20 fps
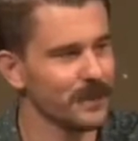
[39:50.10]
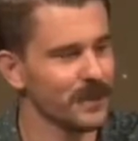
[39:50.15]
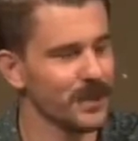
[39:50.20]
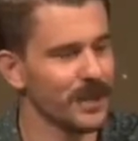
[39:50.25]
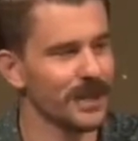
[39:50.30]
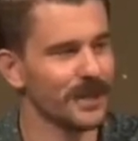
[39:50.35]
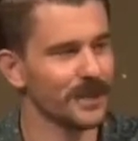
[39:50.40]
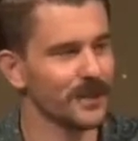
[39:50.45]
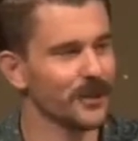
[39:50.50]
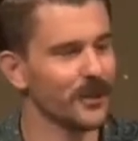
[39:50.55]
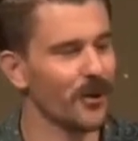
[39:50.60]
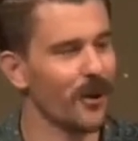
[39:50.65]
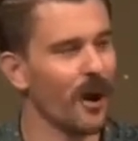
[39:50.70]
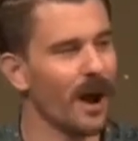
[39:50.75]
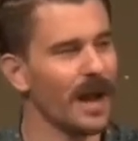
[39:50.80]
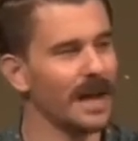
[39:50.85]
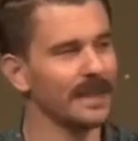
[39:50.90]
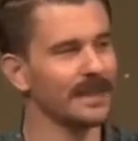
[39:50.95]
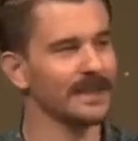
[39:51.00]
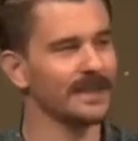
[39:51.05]
Jesus
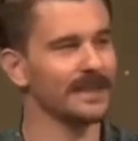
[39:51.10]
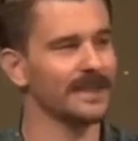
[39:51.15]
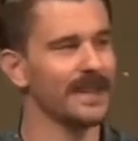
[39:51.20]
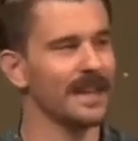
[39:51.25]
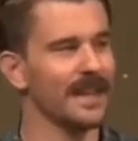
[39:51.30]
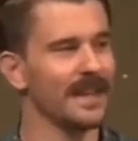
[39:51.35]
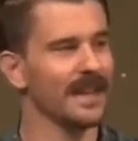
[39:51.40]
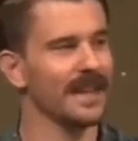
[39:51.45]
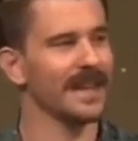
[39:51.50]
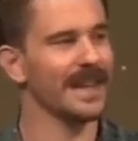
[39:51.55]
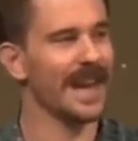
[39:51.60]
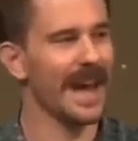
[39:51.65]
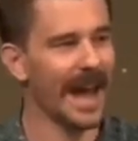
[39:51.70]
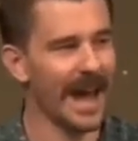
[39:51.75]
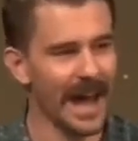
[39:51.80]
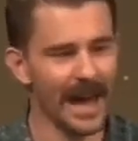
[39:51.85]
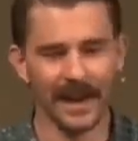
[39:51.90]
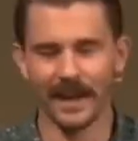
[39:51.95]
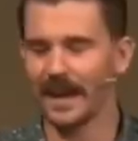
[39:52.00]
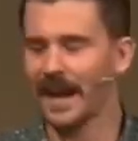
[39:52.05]
Christ
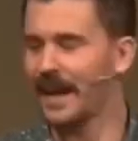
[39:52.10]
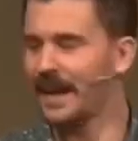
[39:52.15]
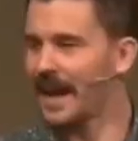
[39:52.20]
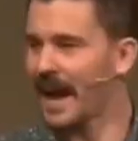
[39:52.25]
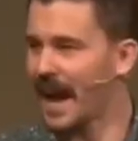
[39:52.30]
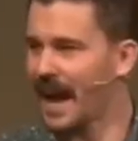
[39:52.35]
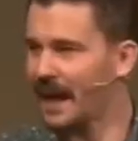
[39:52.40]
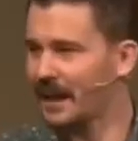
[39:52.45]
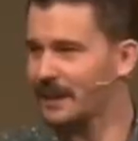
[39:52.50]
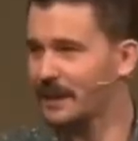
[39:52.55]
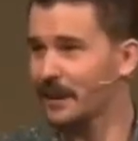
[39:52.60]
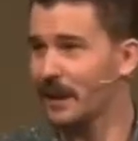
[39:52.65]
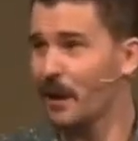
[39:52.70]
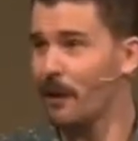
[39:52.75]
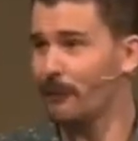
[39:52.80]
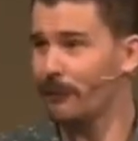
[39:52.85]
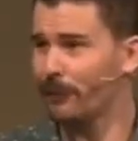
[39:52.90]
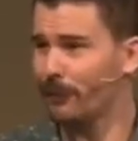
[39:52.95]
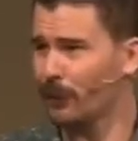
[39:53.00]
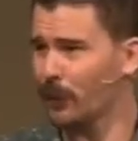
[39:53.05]
can and has
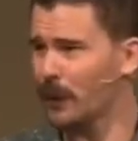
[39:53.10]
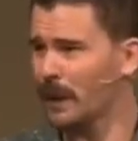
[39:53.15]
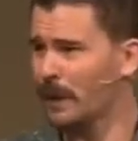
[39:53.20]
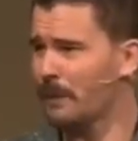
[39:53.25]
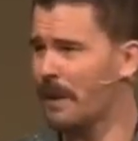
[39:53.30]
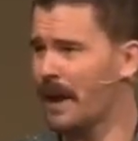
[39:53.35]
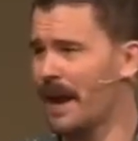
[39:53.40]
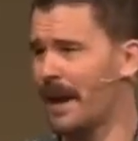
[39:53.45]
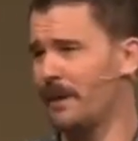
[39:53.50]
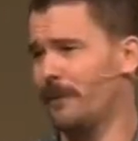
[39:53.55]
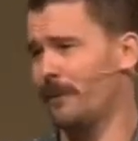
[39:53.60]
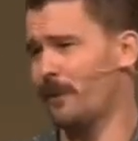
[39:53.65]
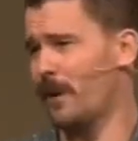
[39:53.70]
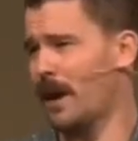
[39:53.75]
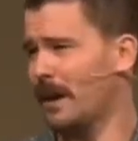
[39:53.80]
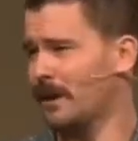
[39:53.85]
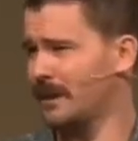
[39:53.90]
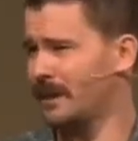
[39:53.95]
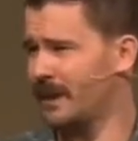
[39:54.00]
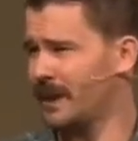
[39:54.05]
fully paid
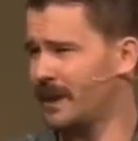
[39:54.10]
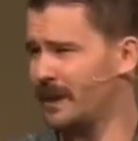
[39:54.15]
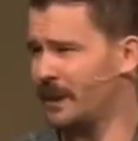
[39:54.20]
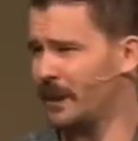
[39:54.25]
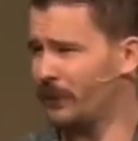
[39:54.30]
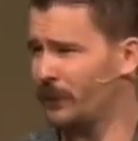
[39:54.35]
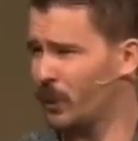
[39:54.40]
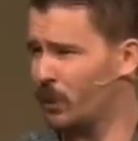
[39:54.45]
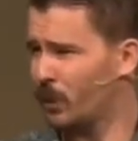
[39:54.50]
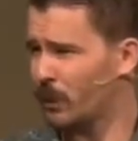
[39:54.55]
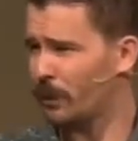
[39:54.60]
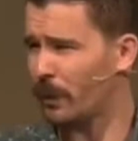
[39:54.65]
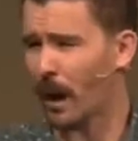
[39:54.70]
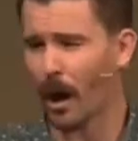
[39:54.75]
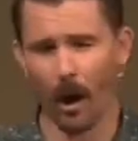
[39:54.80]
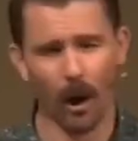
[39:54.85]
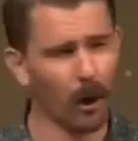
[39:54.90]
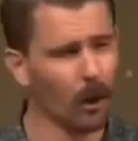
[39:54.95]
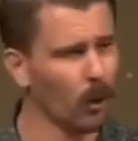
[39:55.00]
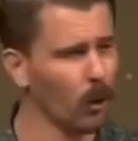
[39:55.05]
for our sins if you would
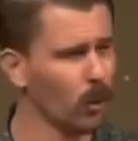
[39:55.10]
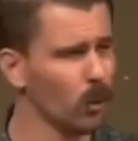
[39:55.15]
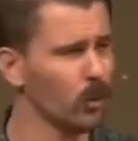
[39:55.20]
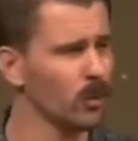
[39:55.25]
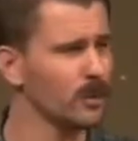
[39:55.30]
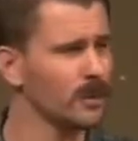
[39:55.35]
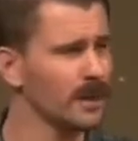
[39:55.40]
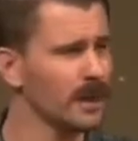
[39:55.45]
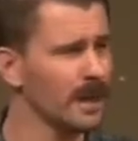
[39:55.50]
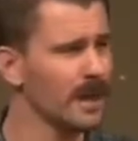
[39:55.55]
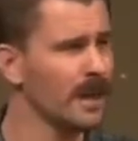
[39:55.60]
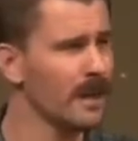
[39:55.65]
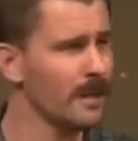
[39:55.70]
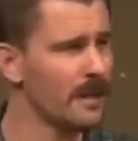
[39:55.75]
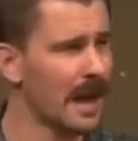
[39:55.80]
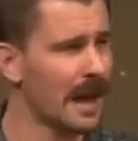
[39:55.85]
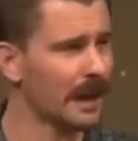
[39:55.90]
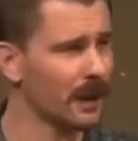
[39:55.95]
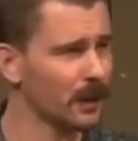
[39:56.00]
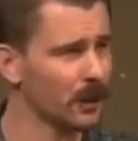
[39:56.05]
behold
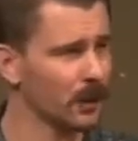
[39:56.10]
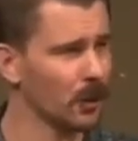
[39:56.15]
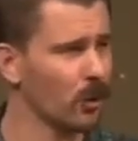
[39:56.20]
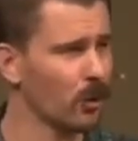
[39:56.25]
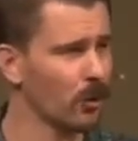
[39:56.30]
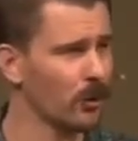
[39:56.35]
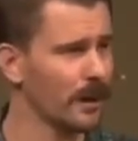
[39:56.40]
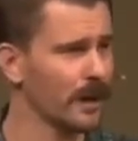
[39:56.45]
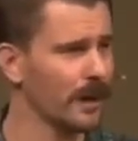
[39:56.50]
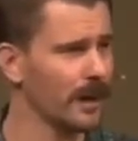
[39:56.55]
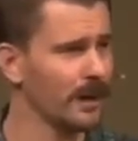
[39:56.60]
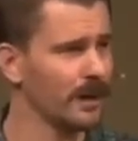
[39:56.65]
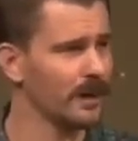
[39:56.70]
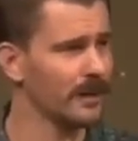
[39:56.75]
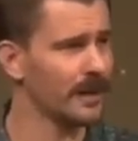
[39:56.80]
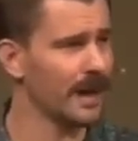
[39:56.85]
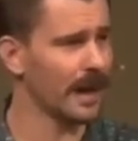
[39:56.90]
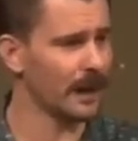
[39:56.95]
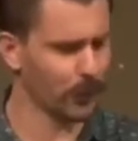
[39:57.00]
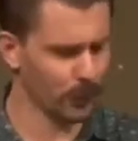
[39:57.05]
that glory,
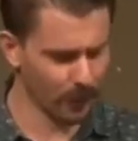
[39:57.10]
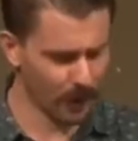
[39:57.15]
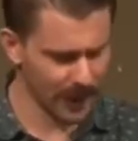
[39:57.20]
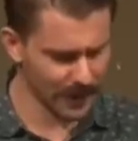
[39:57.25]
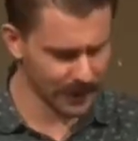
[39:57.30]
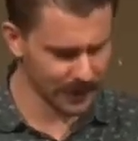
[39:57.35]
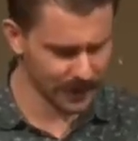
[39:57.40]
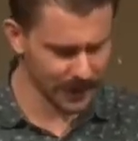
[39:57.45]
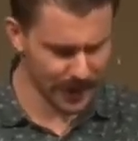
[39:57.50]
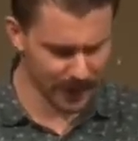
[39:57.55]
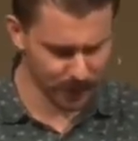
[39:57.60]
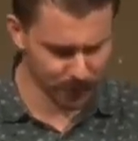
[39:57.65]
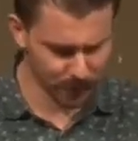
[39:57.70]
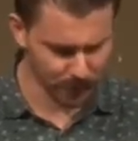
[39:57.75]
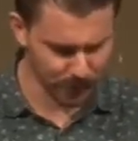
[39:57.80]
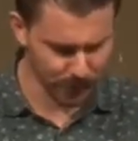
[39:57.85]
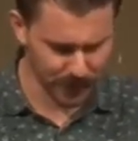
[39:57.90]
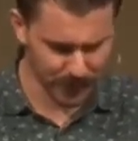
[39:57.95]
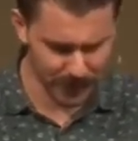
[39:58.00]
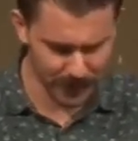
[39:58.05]
that grace, and that
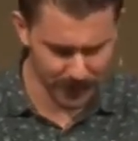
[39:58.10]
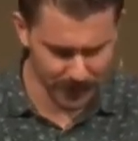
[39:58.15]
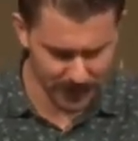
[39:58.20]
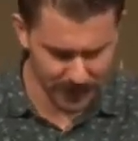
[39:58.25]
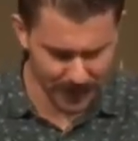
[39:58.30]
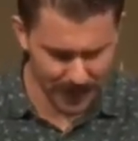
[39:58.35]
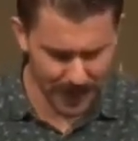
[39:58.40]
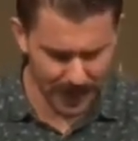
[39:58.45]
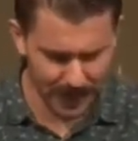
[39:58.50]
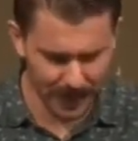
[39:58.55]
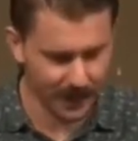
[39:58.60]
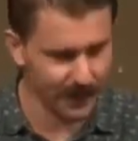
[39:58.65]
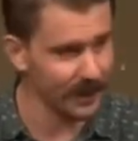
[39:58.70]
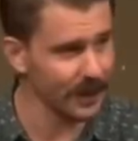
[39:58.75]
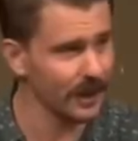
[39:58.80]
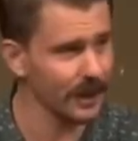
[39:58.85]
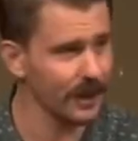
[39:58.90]
truth here today.